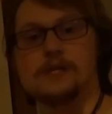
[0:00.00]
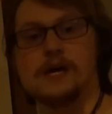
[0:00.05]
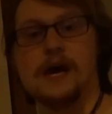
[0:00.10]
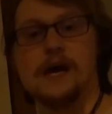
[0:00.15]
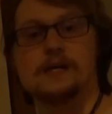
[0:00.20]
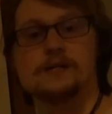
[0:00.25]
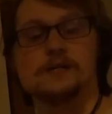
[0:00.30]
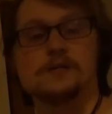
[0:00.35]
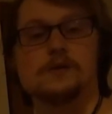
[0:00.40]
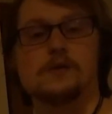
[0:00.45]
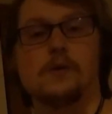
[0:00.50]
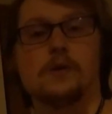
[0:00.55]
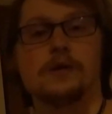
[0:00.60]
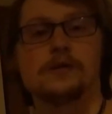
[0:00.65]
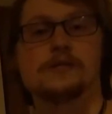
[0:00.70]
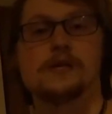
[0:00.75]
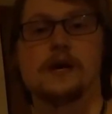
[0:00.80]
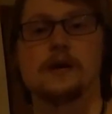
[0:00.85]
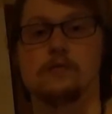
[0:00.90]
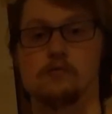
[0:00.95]
x is going
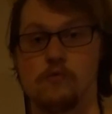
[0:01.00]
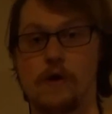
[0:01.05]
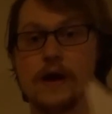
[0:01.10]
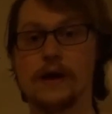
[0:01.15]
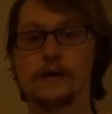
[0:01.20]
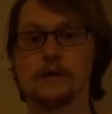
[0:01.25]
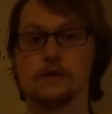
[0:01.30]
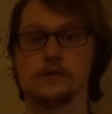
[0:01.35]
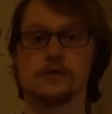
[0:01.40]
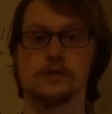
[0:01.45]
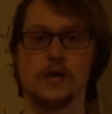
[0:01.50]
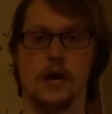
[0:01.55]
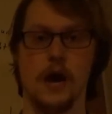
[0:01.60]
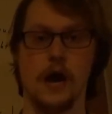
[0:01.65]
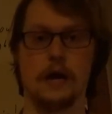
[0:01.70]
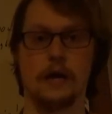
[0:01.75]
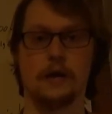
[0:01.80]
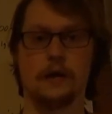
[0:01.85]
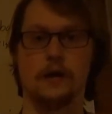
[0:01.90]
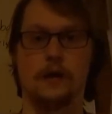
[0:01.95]
to take regular
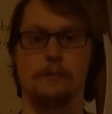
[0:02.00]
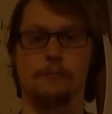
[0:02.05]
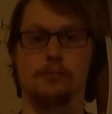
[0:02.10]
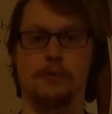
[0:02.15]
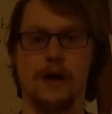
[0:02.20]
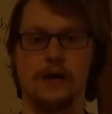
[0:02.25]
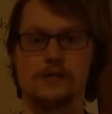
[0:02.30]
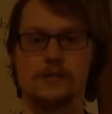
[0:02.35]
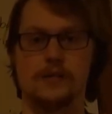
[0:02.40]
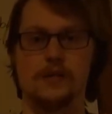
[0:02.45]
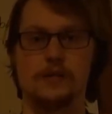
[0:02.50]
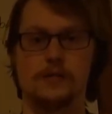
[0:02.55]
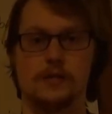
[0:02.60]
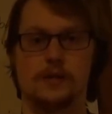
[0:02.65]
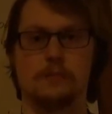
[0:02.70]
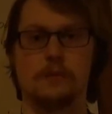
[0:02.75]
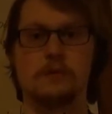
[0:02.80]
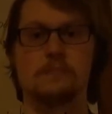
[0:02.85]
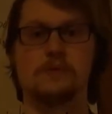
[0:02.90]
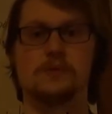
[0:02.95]
sine and compress it to
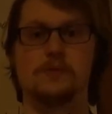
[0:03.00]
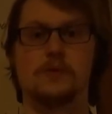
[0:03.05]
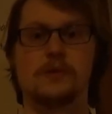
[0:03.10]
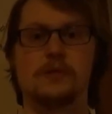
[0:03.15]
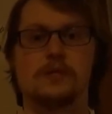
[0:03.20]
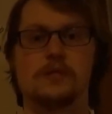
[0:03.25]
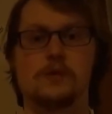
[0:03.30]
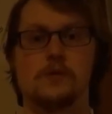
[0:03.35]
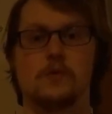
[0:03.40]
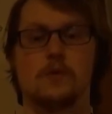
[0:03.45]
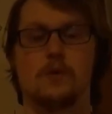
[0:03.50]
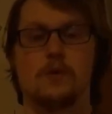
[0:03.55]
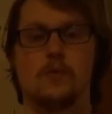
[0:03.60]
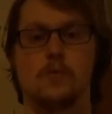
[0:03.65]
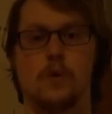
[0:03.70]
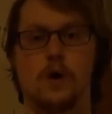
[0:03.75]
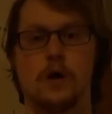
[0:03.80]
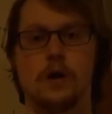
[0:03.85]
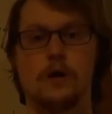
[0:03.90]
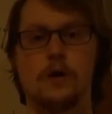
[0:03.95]
be between 0 and
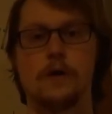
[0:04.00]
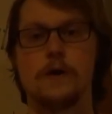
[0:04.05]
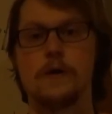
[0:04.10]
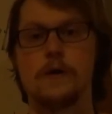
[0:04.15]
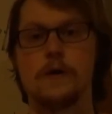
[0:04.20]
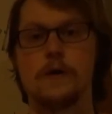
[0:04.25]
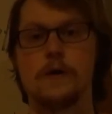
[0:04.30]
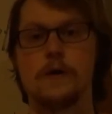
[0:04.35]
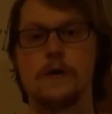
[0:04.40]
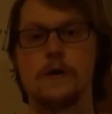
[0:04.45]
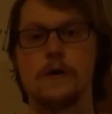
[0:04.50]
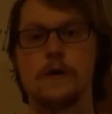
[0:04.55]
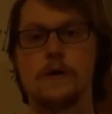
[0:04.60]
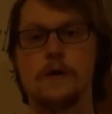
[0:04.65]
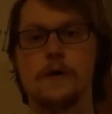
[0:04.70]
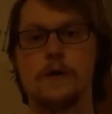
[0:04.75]
1. And